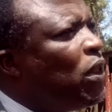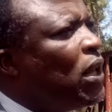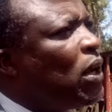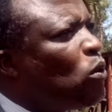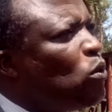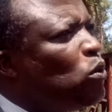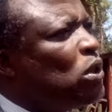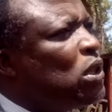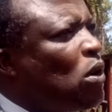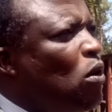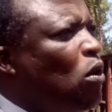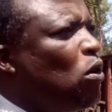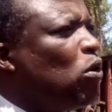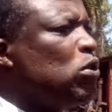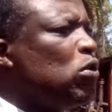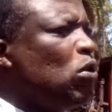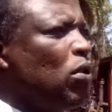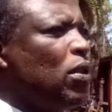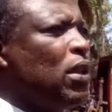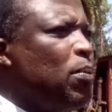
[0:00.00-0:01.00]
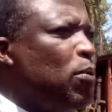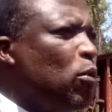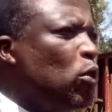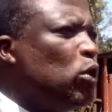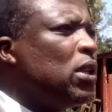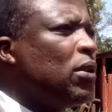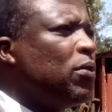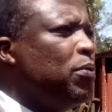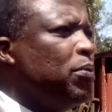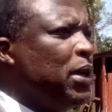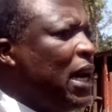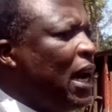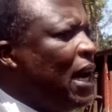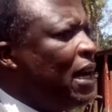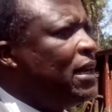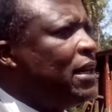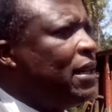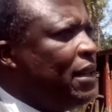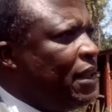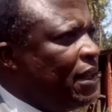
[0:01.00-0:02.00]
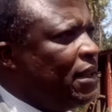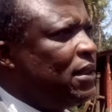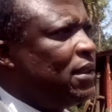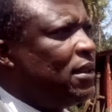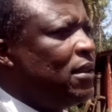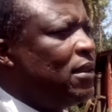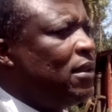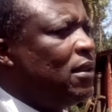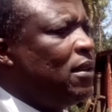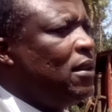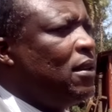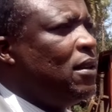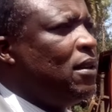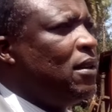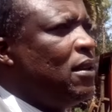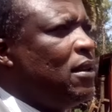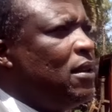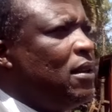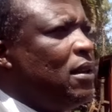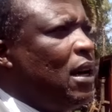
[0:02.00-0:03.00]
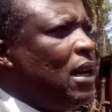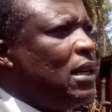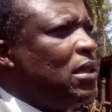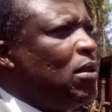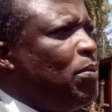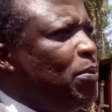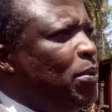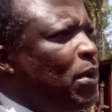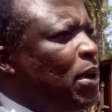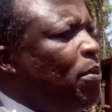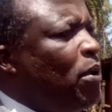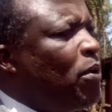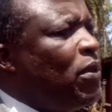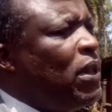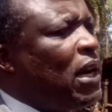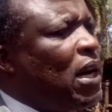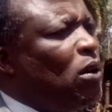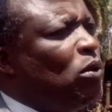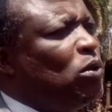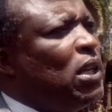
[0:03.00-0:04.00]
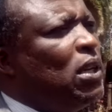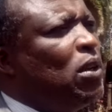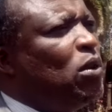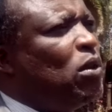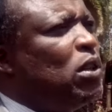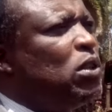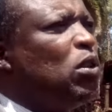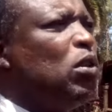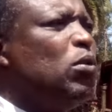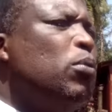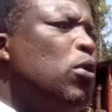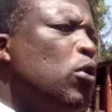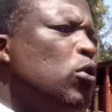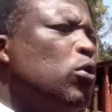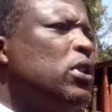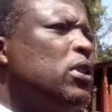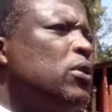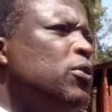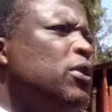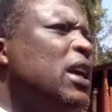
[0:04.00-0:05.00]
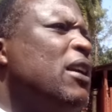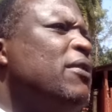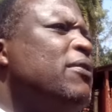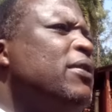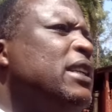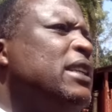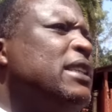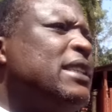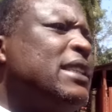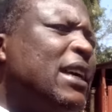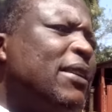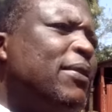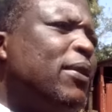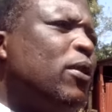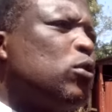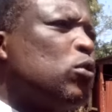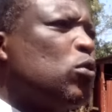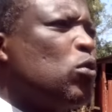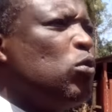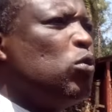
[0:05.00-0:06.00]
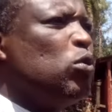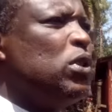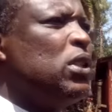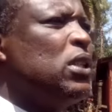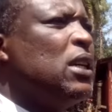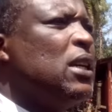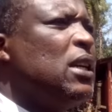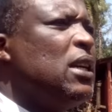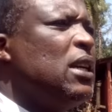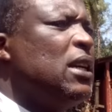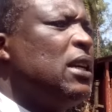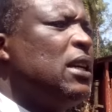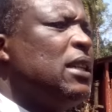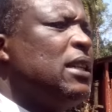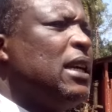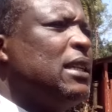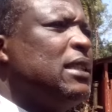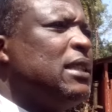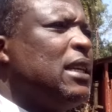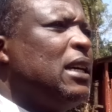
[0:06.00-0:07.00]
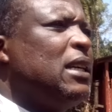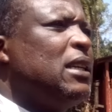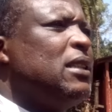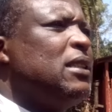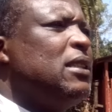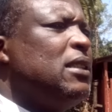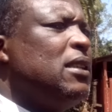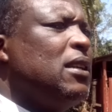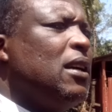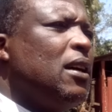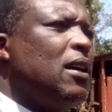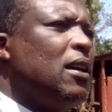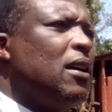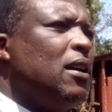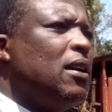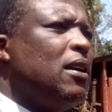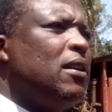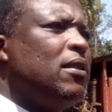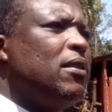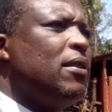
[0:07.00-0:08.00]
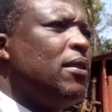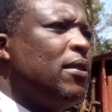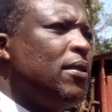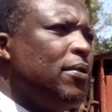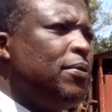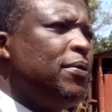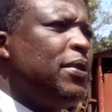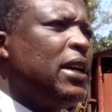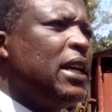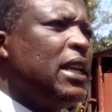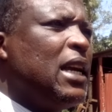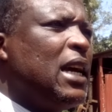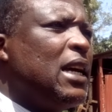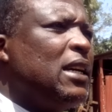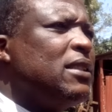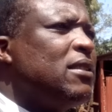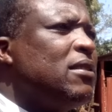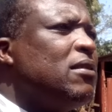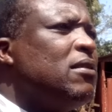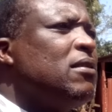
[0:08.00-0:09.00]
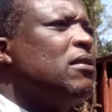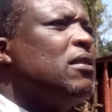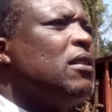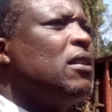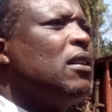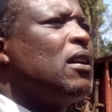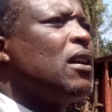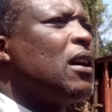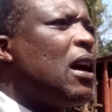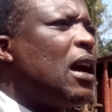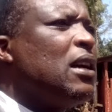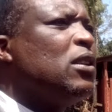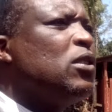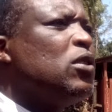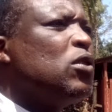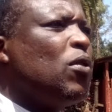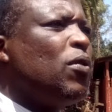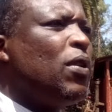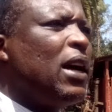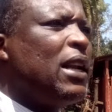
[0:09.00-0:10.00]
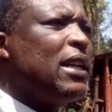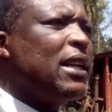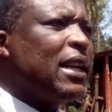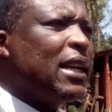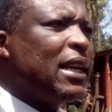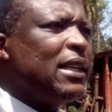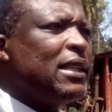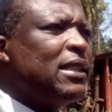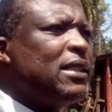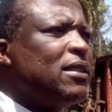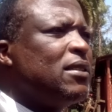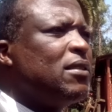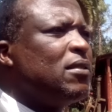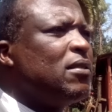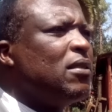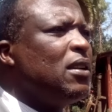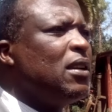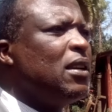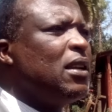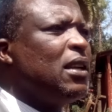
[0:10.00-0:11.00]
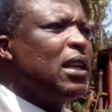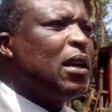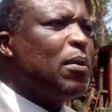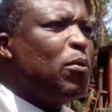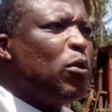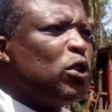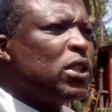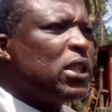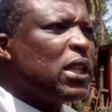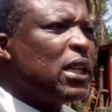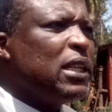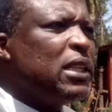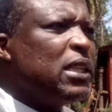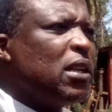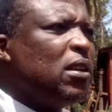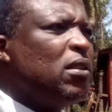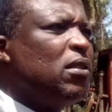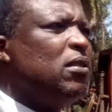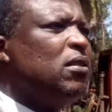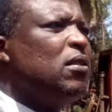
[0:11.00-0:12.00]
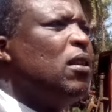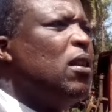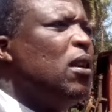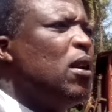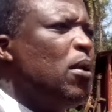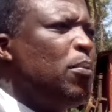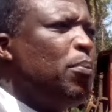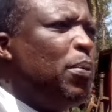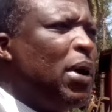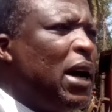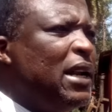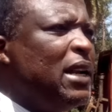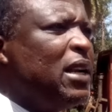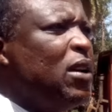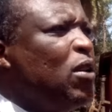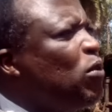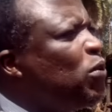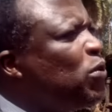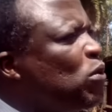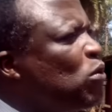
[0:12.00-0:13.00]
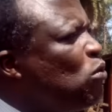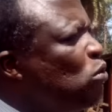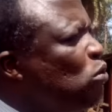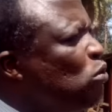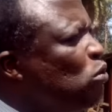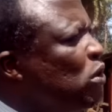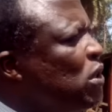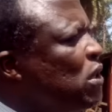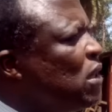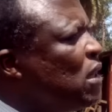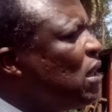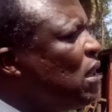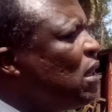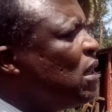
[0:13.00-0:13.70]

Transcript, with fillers: know the root cause or the motive behind this. As a member of the County Education Board, we have several schools that had uh, various kinds of unrest, demonstration, burning of schools.